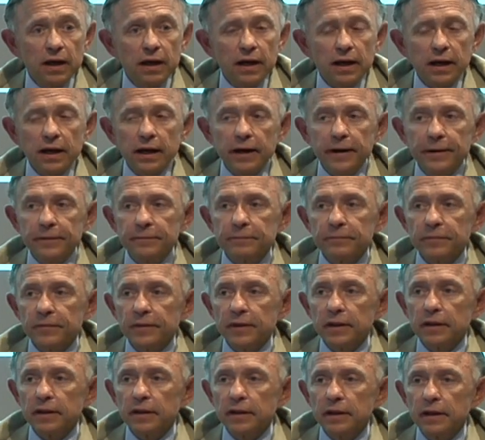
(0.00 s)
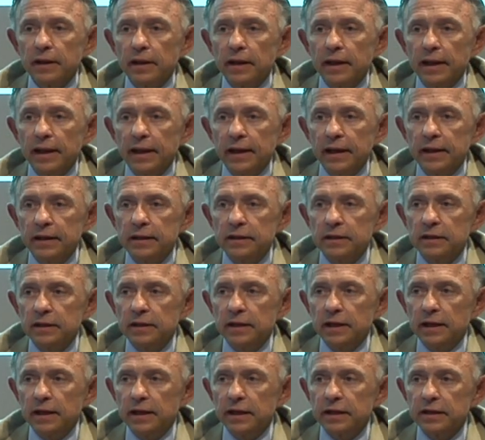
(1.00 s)
um, and
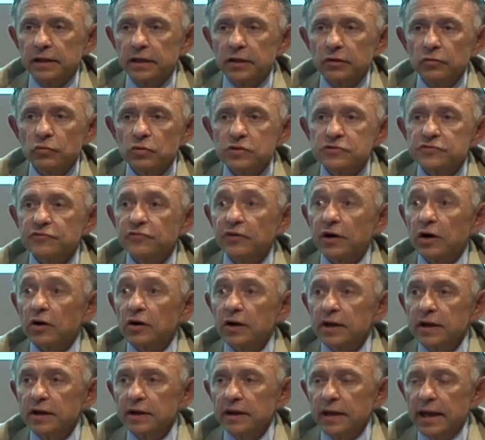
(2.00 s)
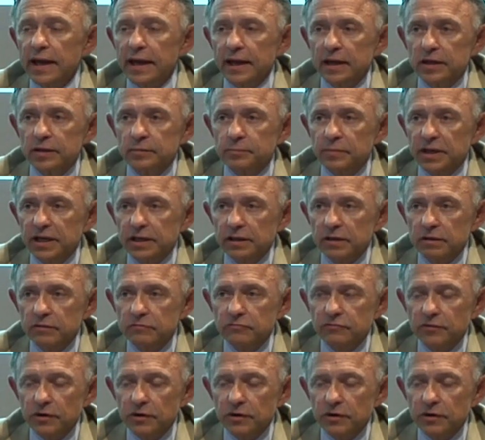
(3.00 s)
uh, he was very animated,